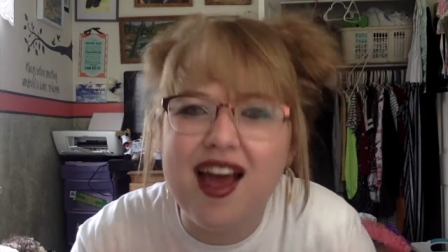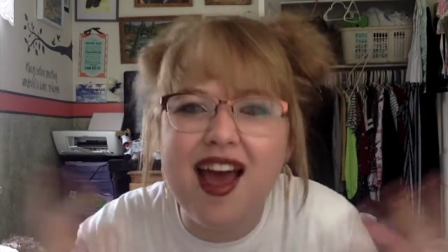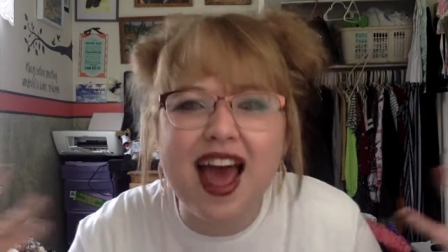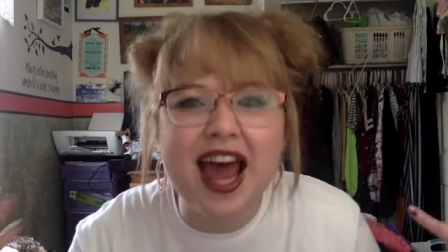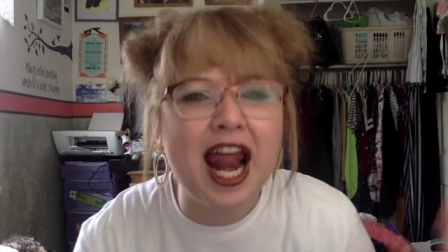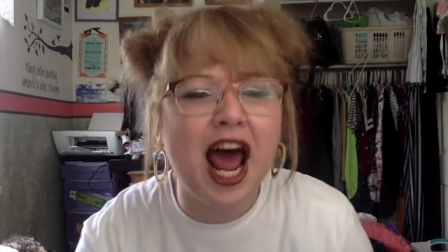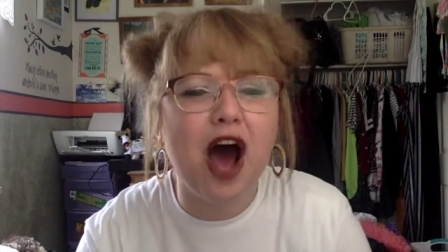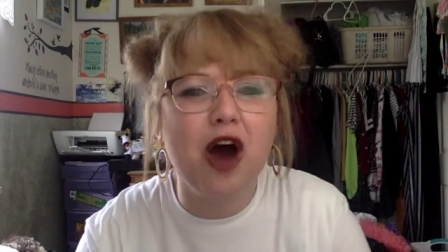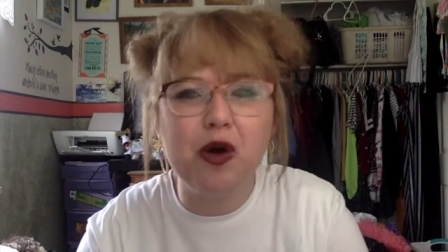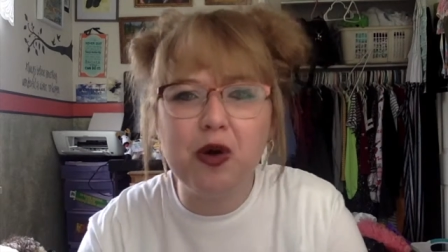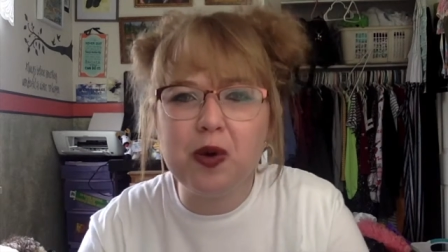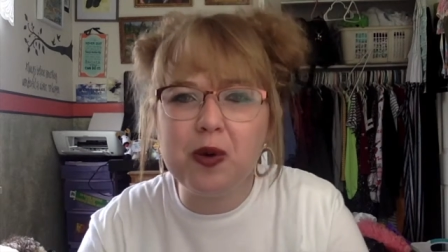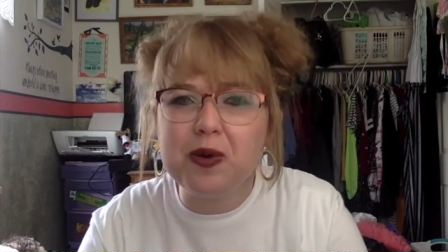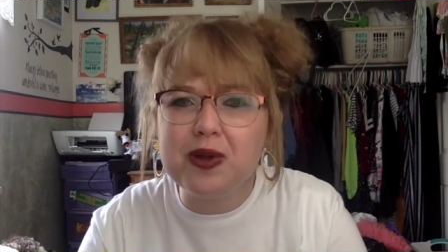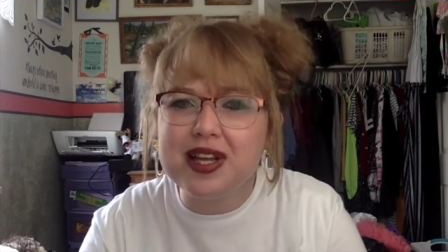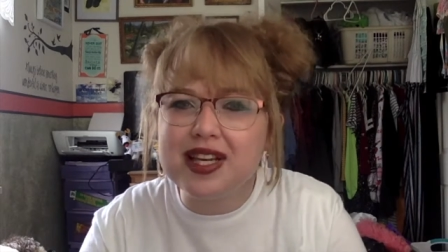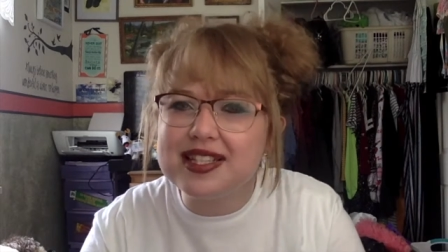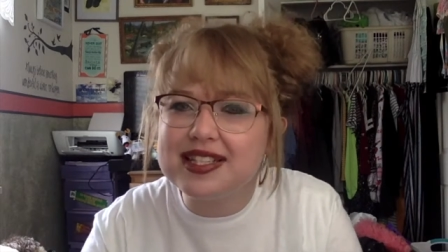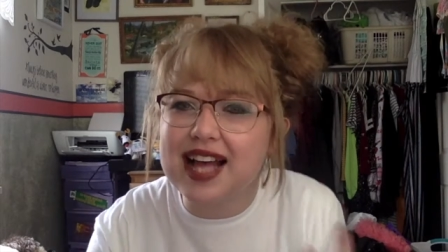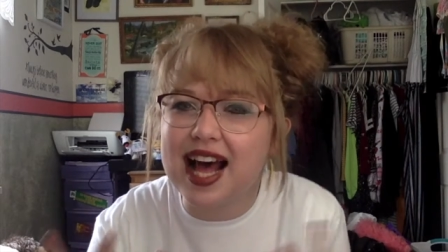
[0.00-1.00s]
And how cool
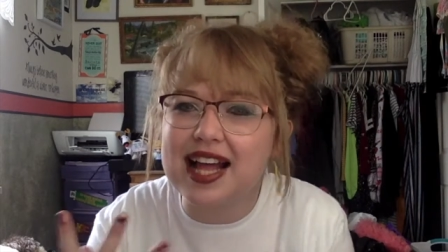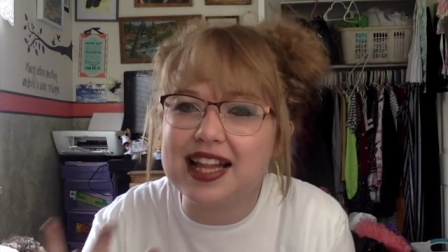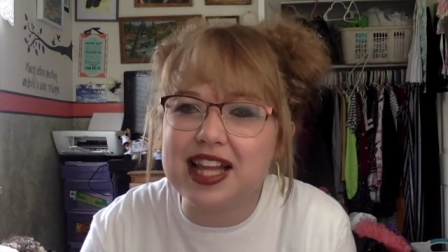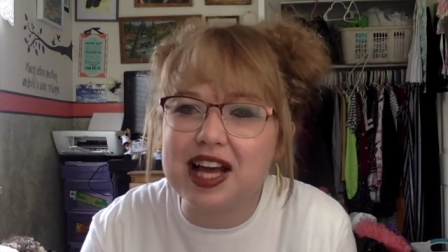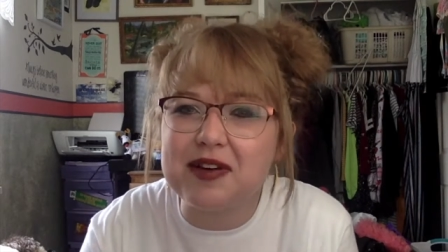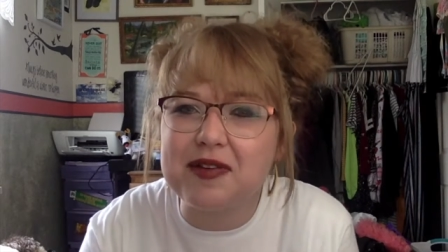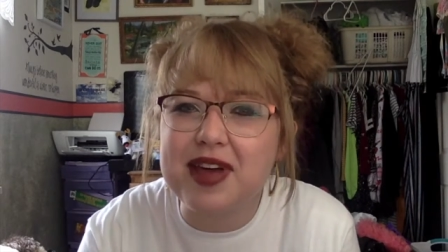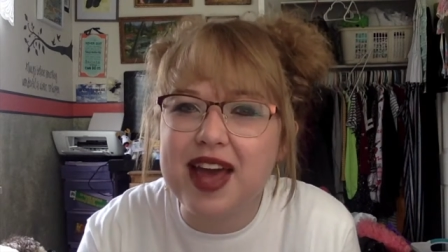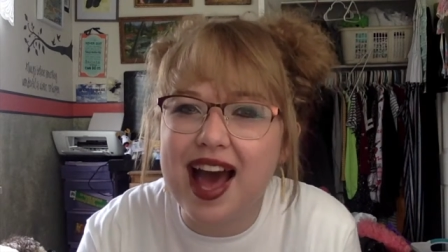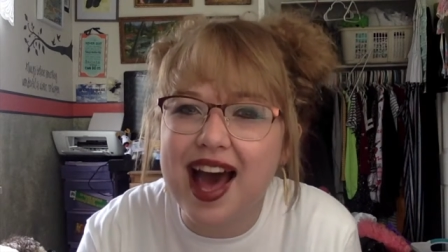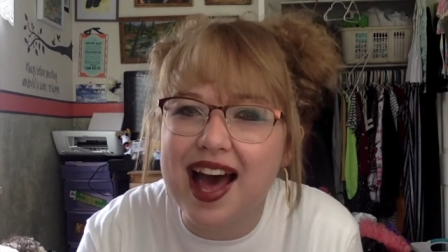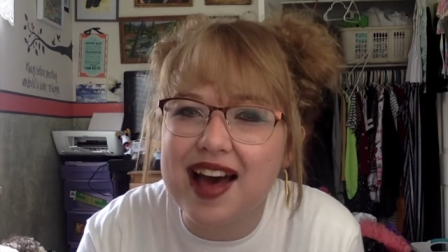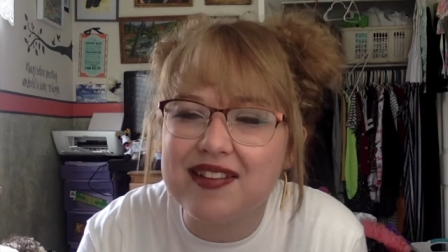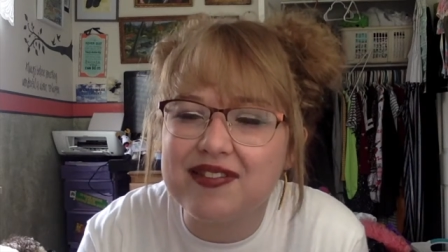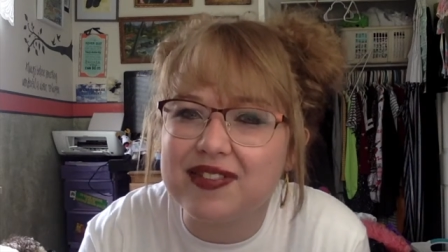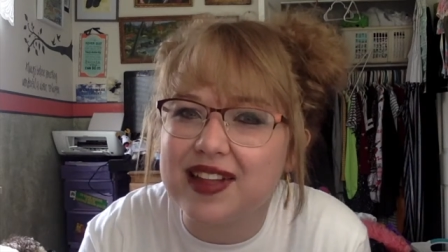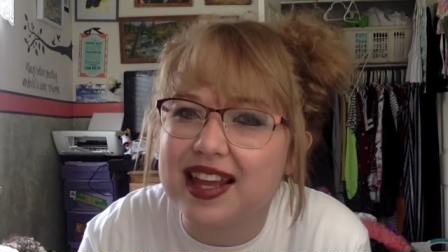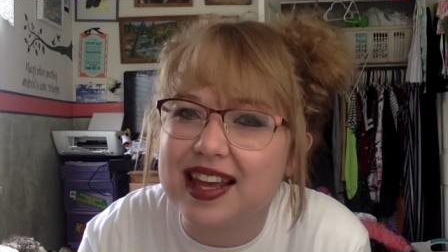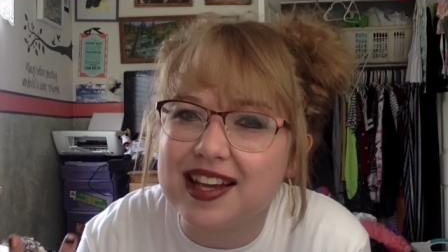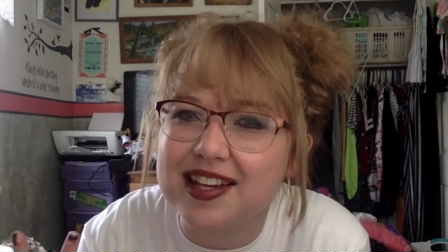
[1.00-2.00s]
is that that we
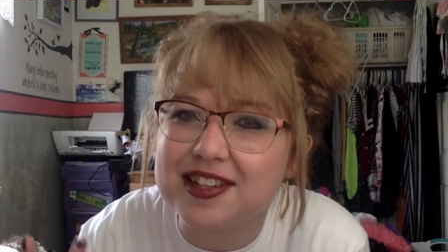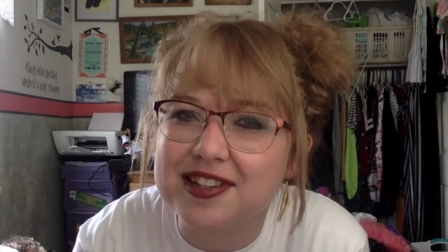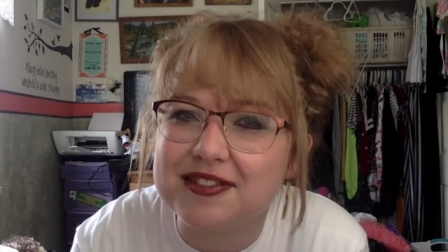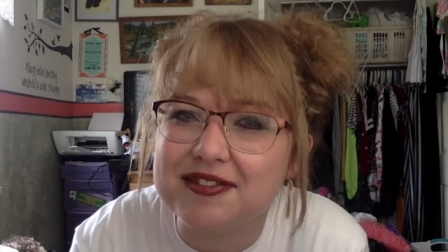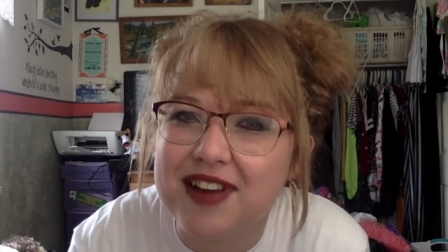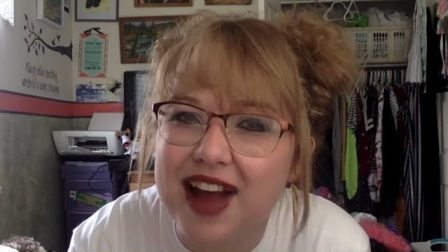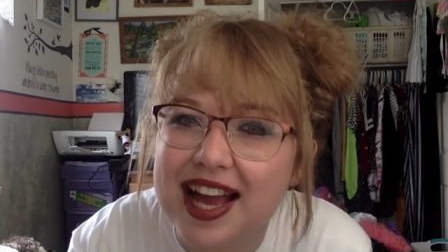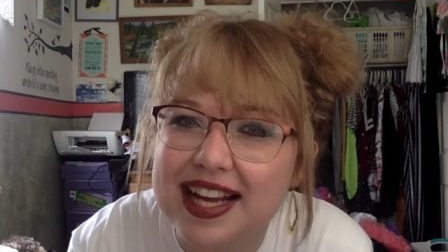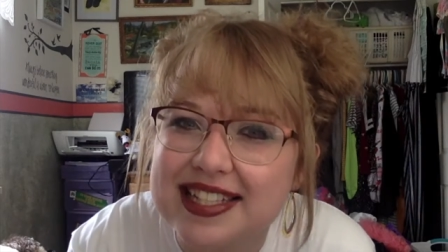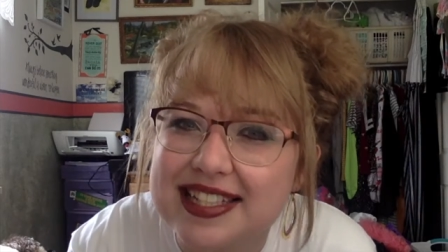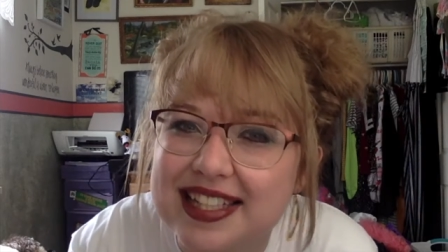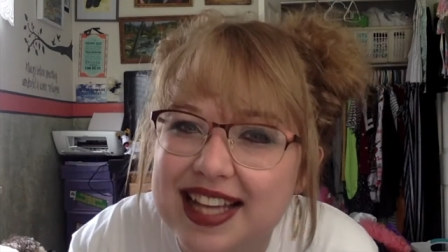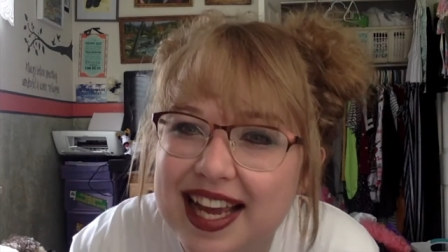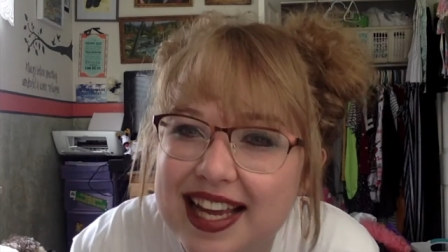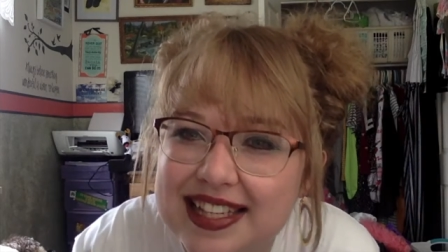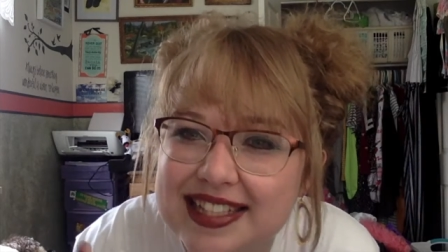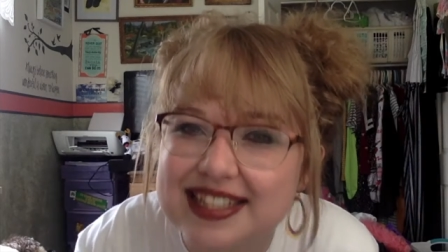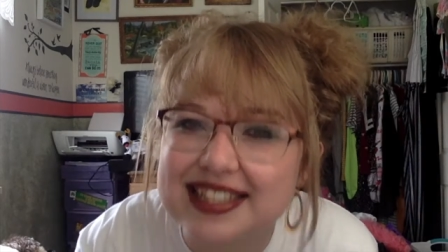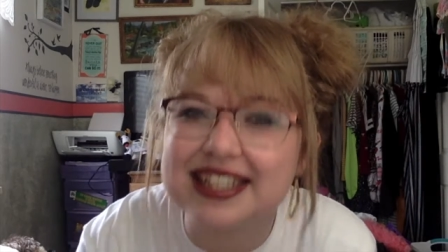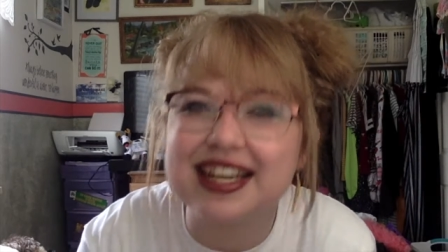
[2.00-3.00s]
have like a direct
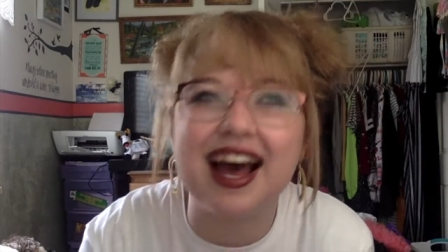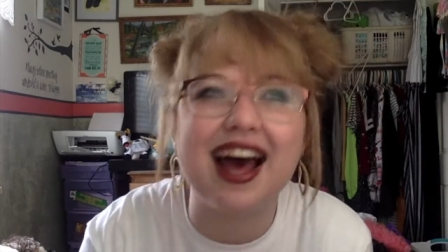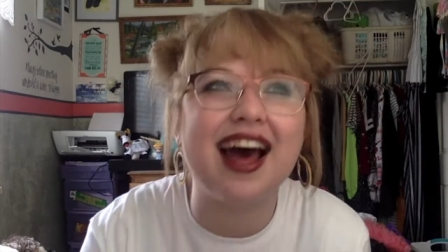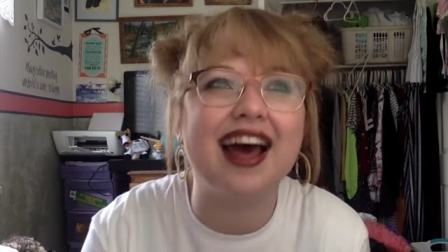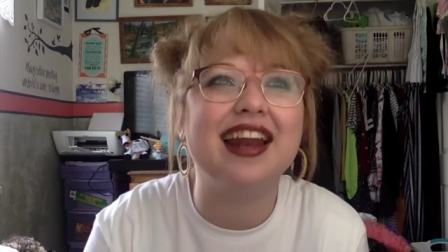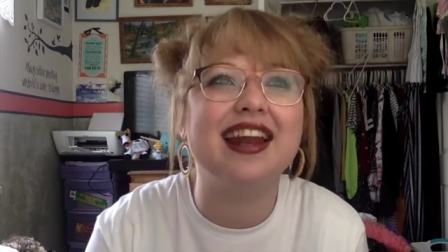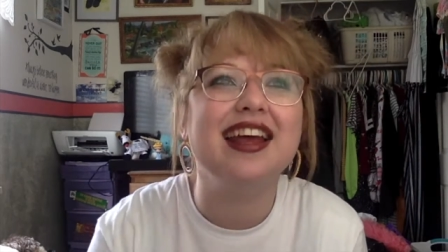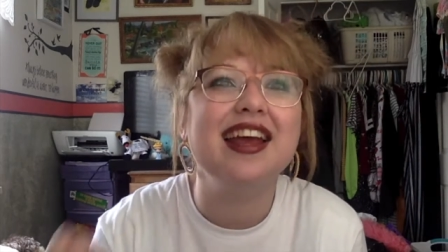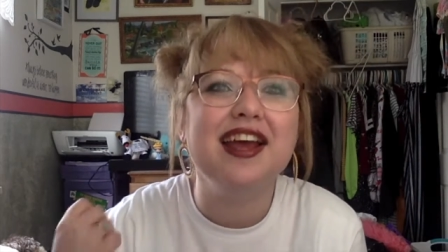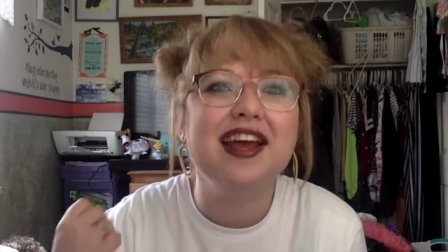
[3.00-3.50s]
line to God,